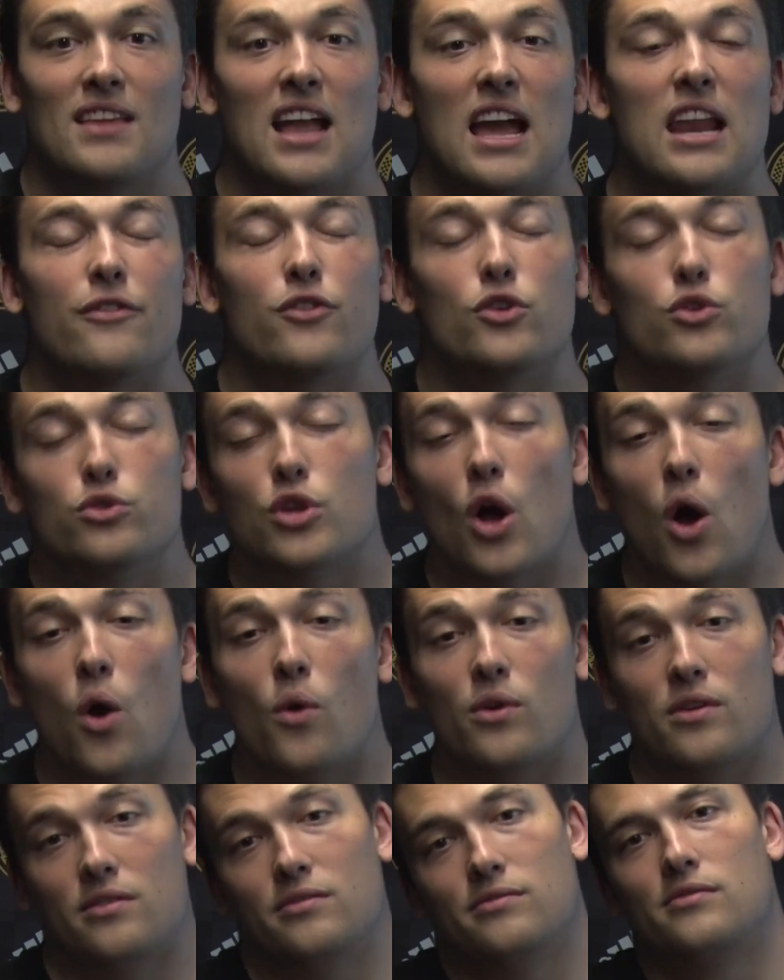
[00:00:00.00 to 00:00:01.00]
And if you
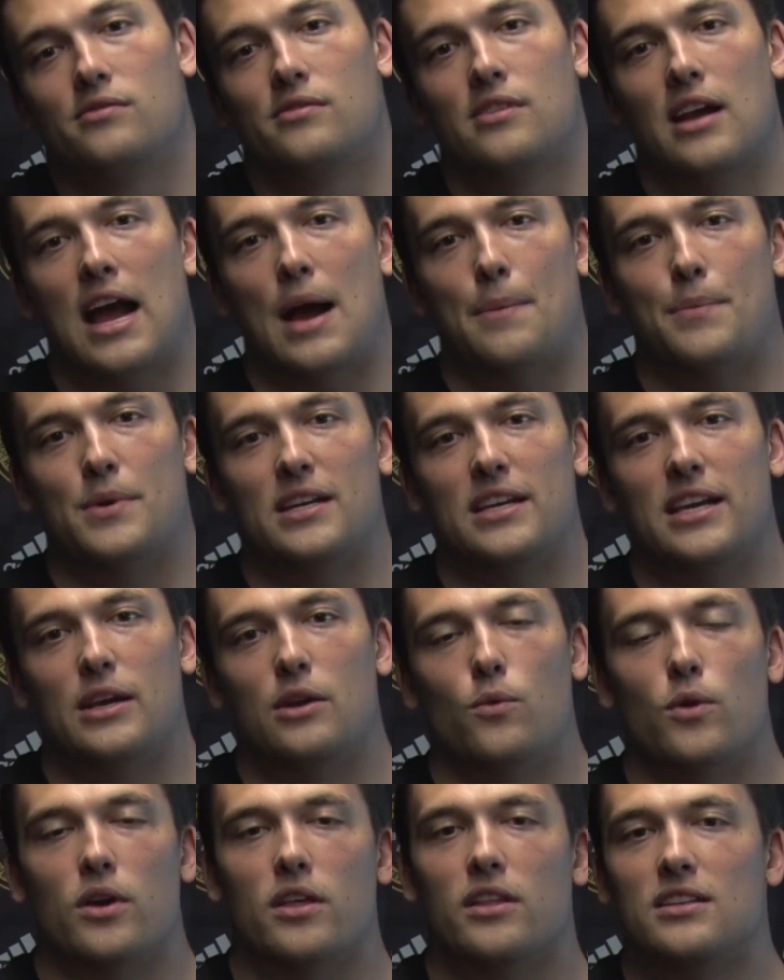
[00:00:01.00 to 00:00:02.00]
don't happen to
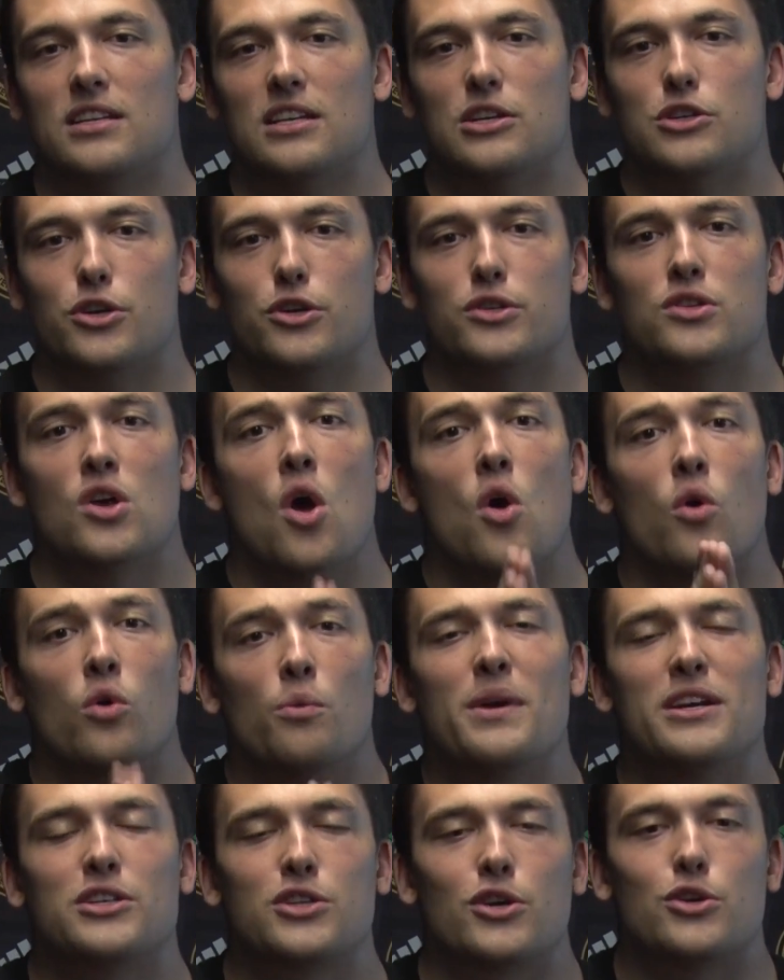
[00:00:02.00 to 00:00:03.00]
get one of the t-shirts,
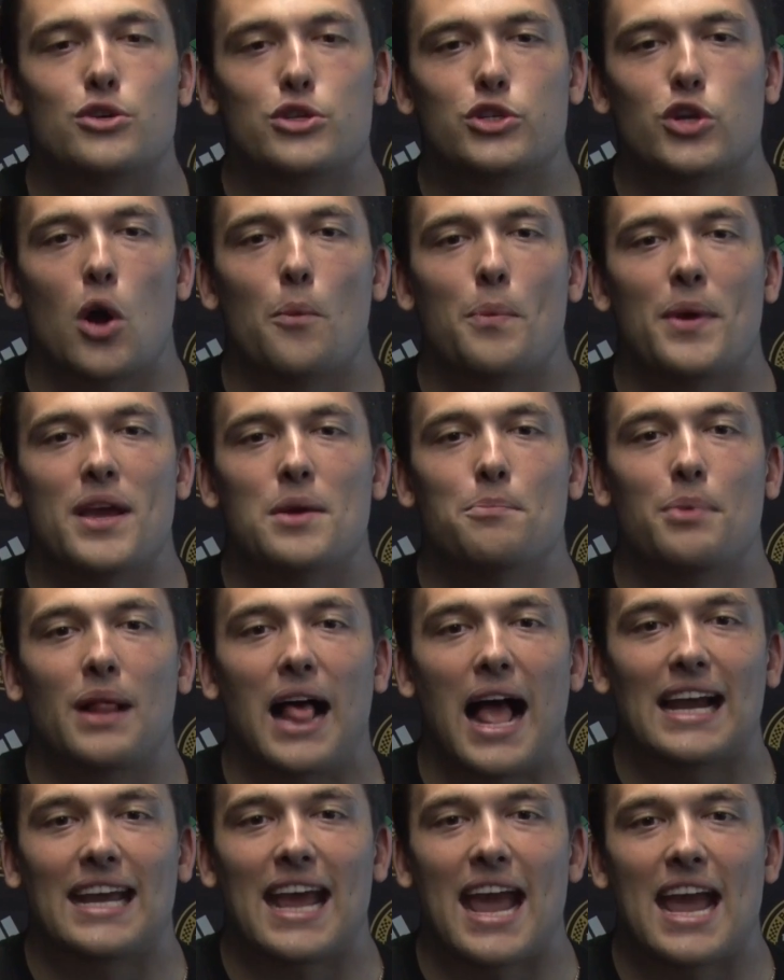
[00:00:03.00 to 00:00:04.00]
well make sure you show up in
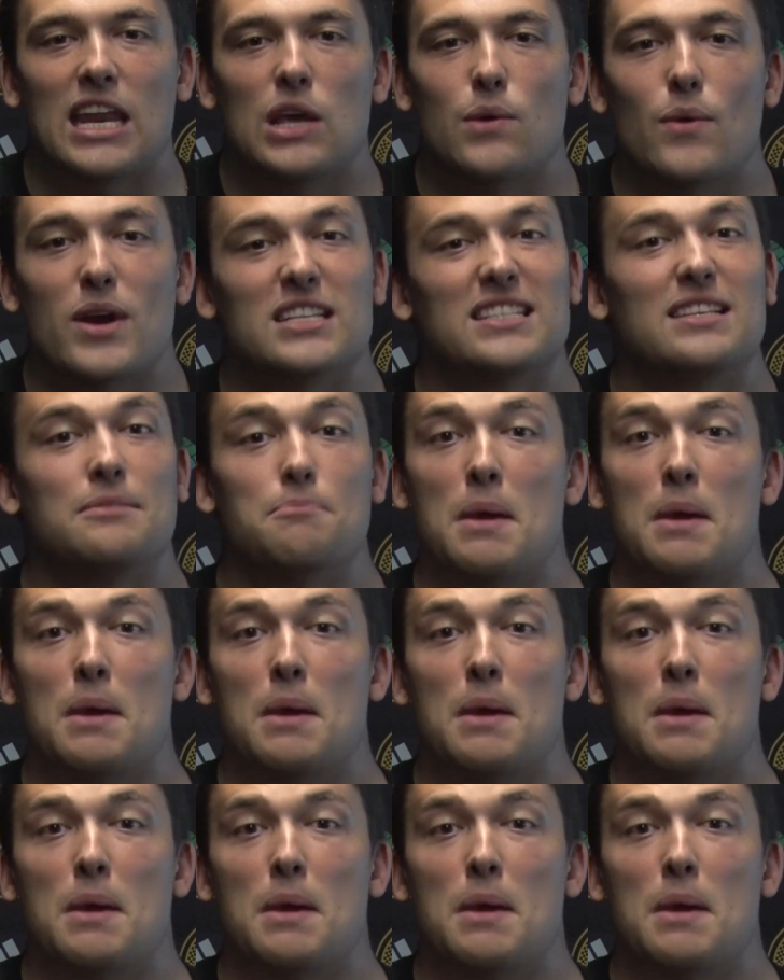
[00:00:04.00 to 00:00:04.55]
black anyways.